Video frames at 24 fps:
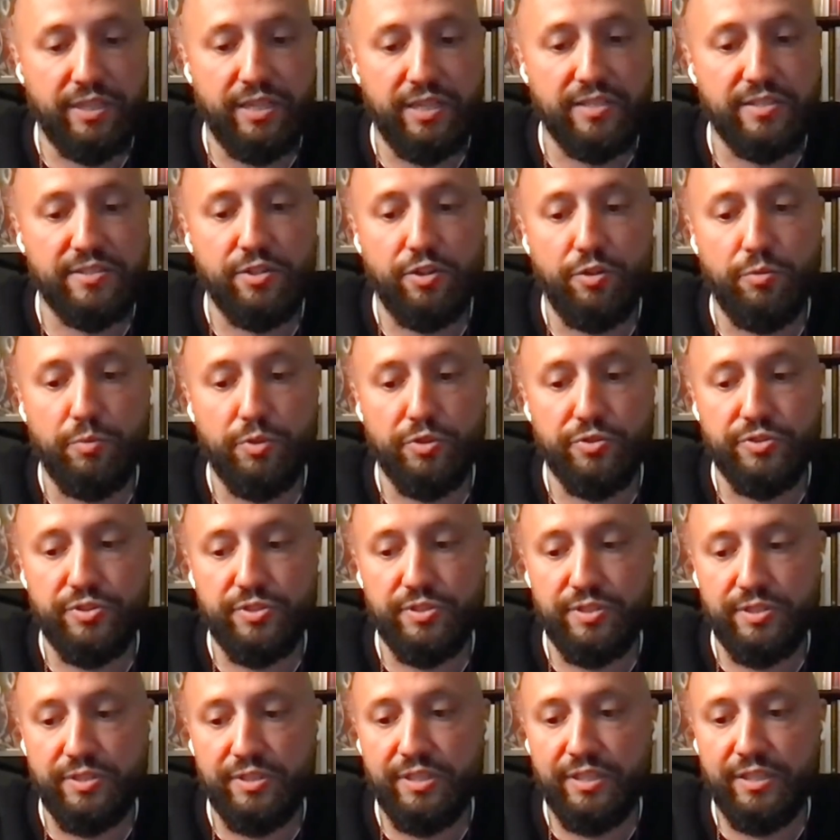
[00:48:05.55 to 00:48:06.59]
There's
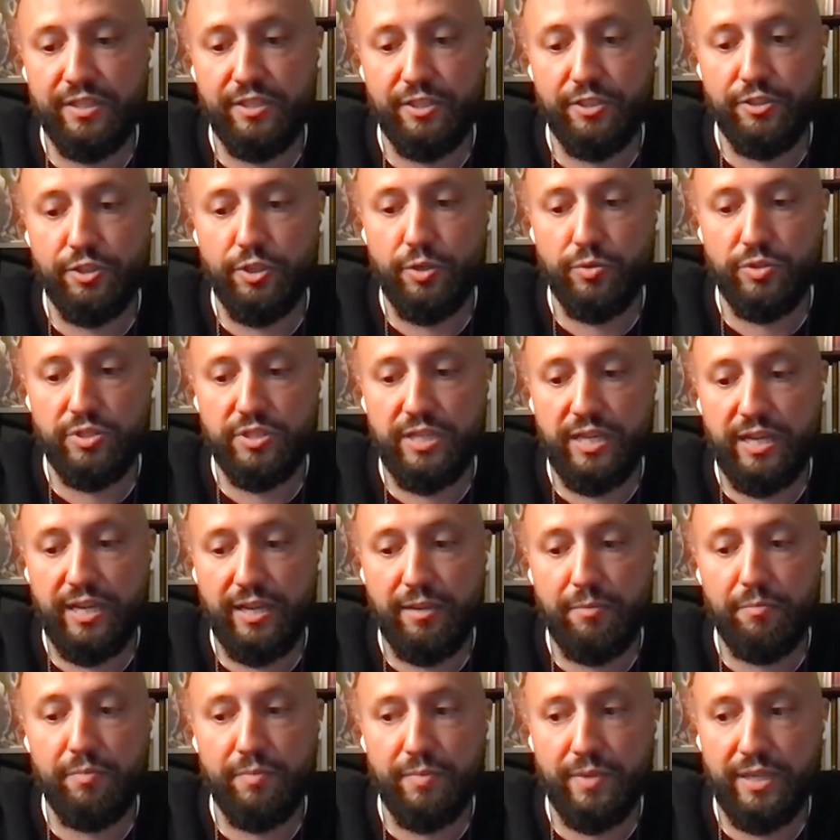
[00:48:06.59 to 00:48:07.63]
almost no
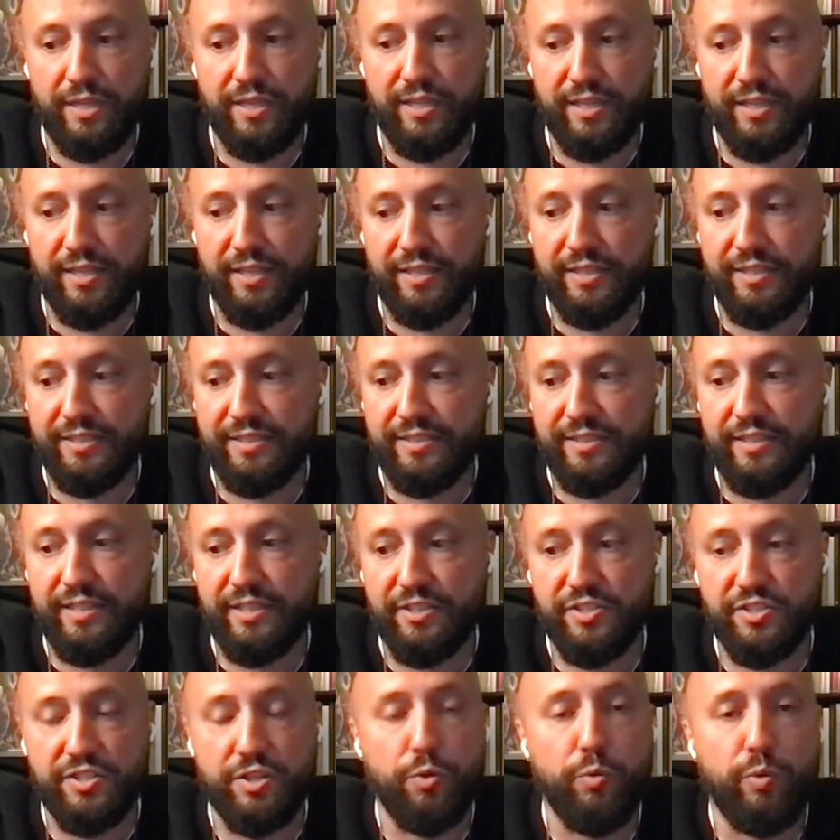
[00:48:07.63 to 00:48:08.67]
time, and
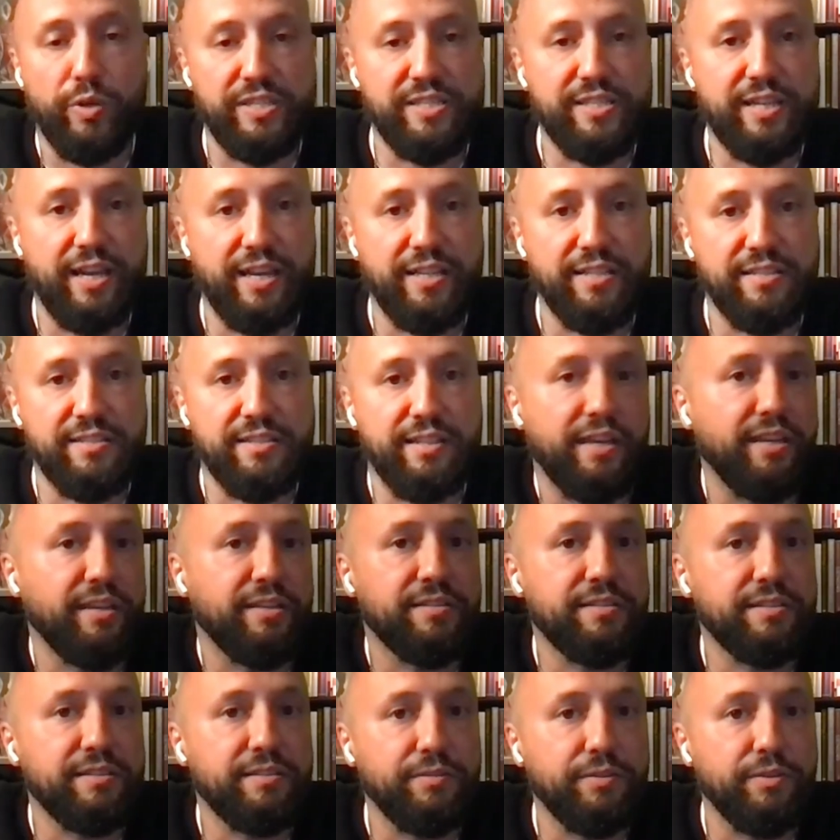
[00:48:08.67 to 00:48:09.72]
there's always high
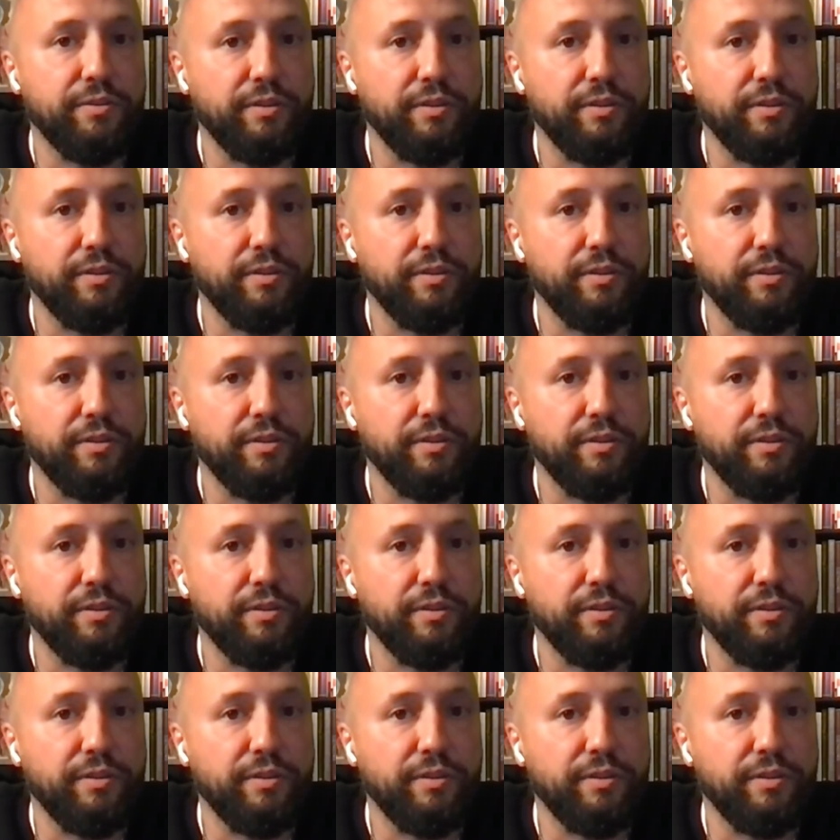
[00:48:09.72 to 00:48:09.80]
stakes.